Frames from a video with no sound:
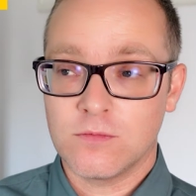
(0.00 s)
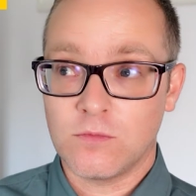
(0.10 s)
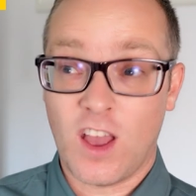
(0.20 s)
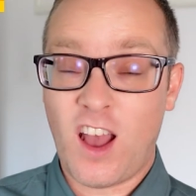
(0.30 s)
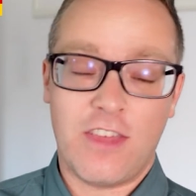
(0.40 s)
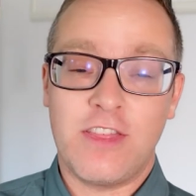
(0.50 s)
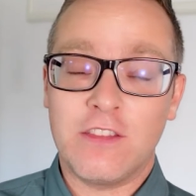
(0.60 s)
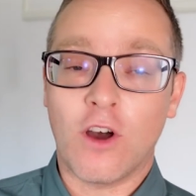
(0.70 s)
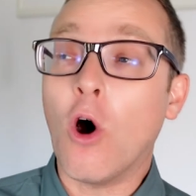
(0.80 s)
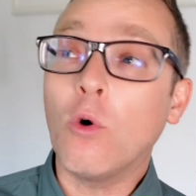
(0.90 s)
Yeah, I think
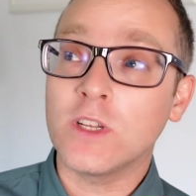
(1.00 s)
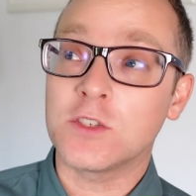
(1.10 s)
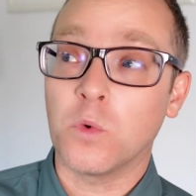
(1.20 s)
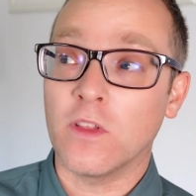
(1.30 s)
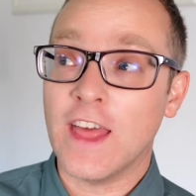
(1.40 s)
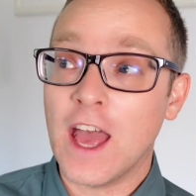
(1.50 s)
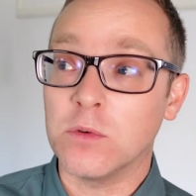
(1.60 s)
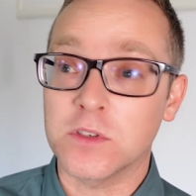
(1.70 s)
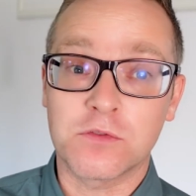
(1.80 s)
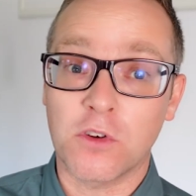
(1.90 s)
the oldest one there
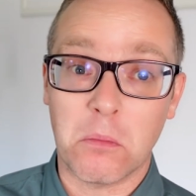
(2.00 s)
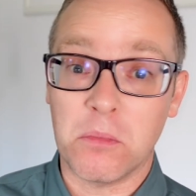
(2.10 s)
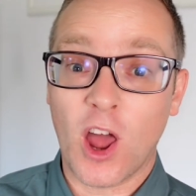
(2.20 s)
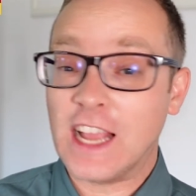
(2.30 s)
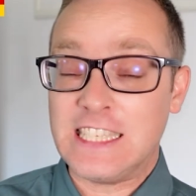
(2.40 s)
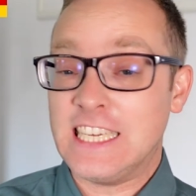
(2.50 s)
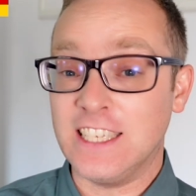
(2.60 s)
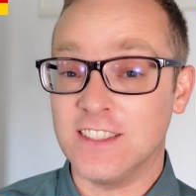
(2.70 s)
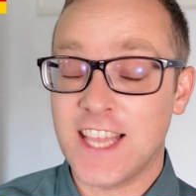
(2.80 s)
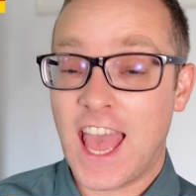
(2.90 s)
was from
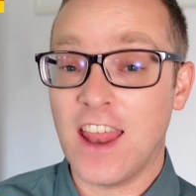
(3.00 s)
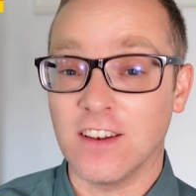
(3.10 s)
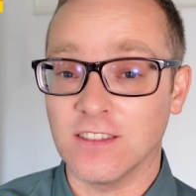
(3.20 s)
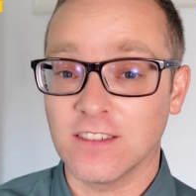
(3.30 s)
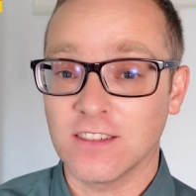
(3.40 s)
1910.